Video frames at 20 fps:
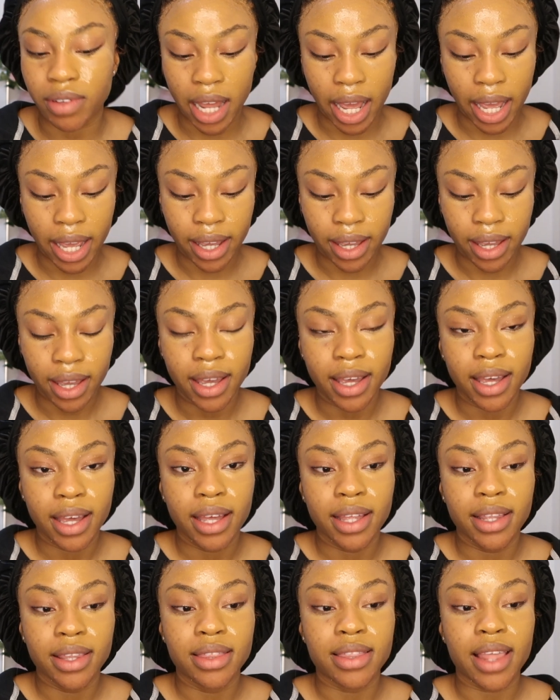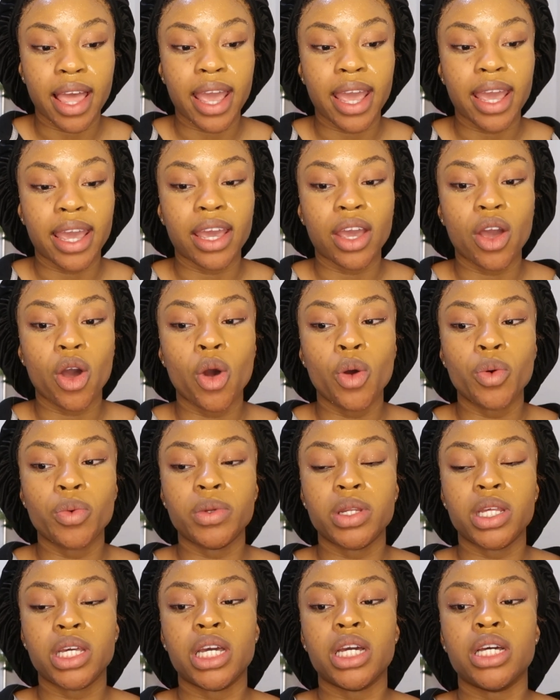Like, they
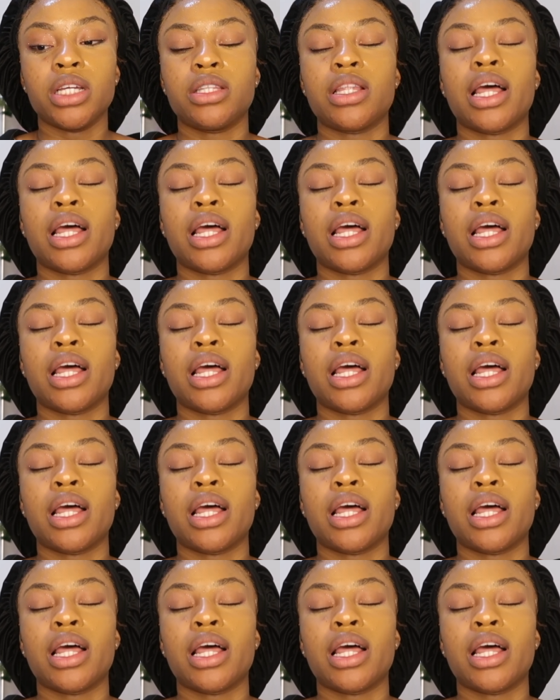only,